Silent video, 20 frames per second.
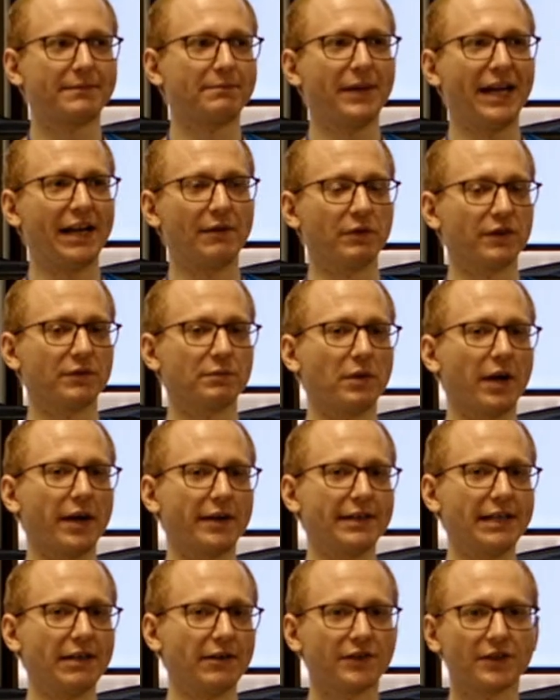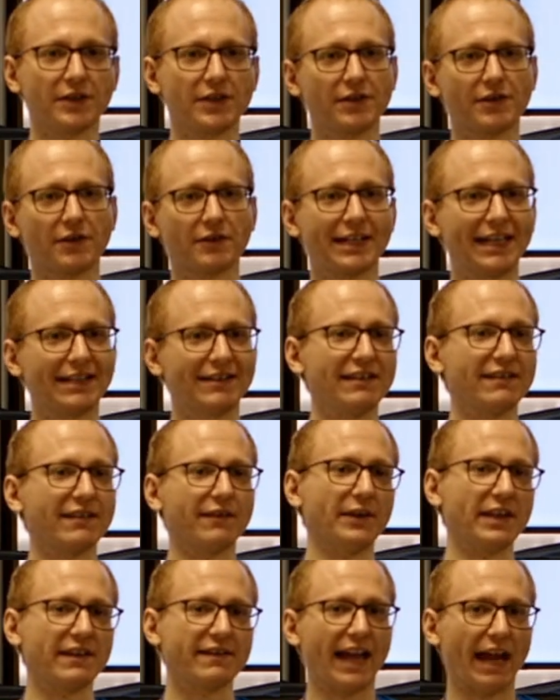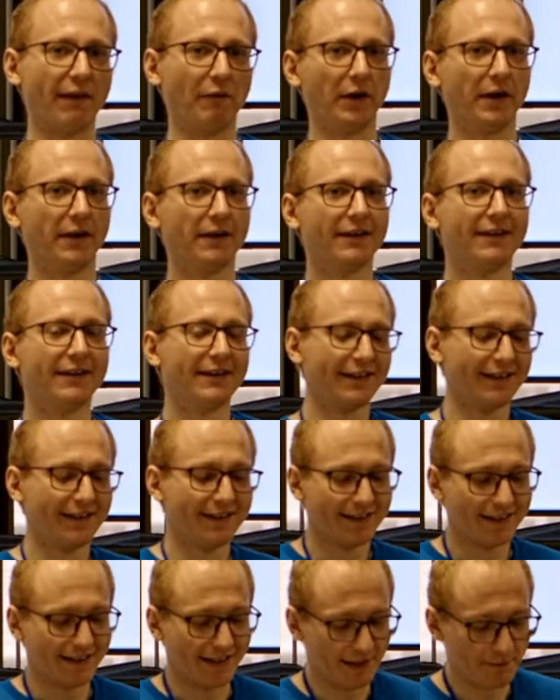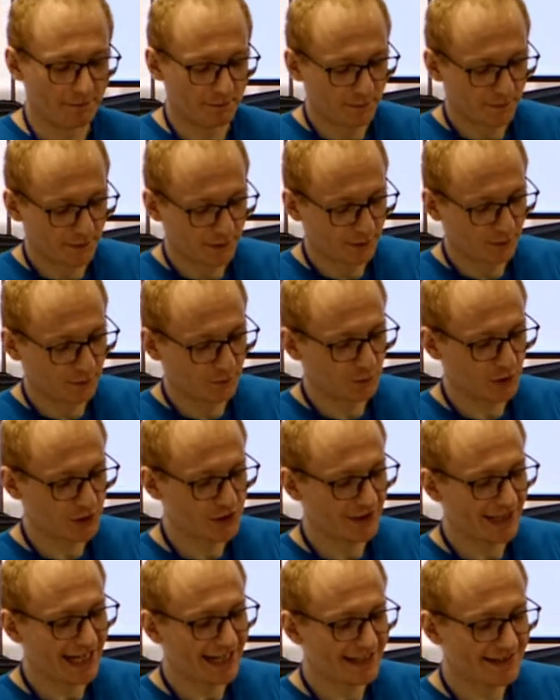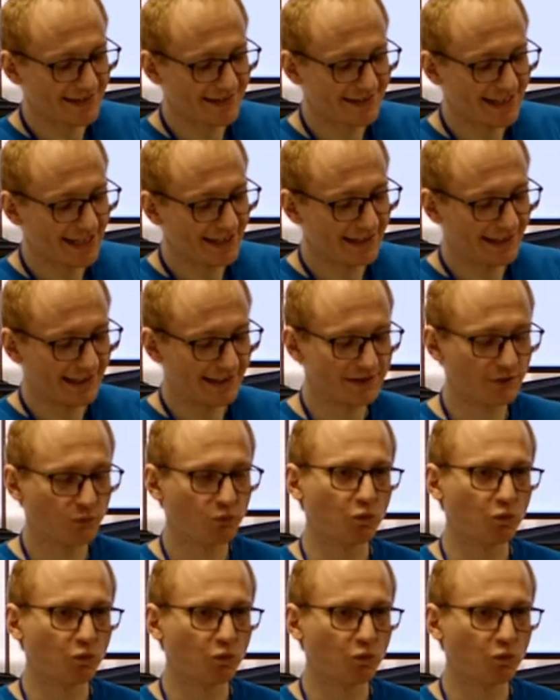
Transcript: pen was brought near. So you don't get these events ever. Um, what you get instead is